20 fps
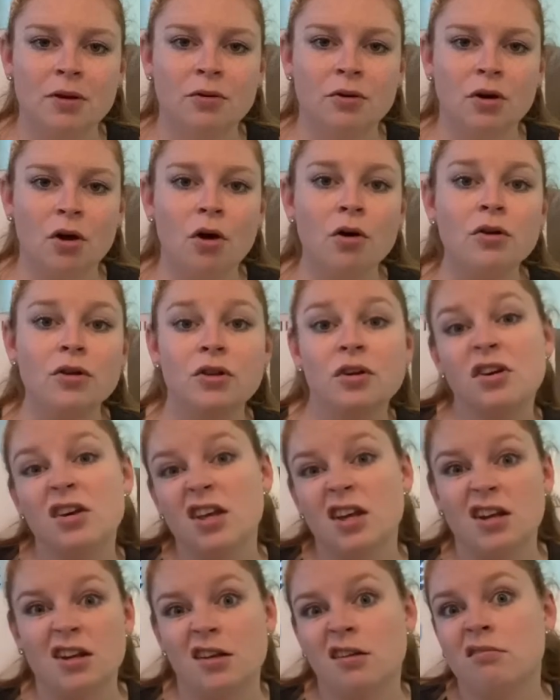not, you're
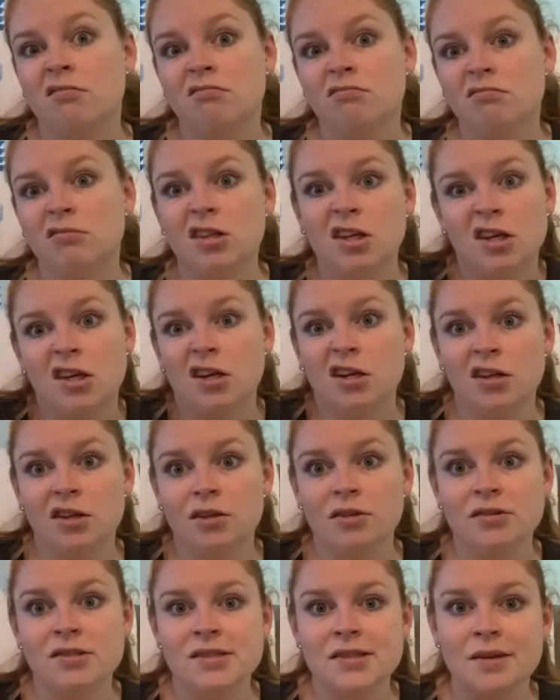gonna
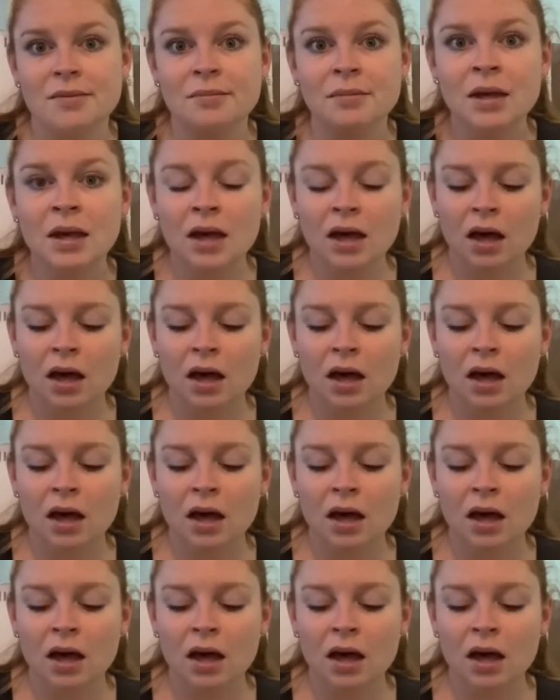use them.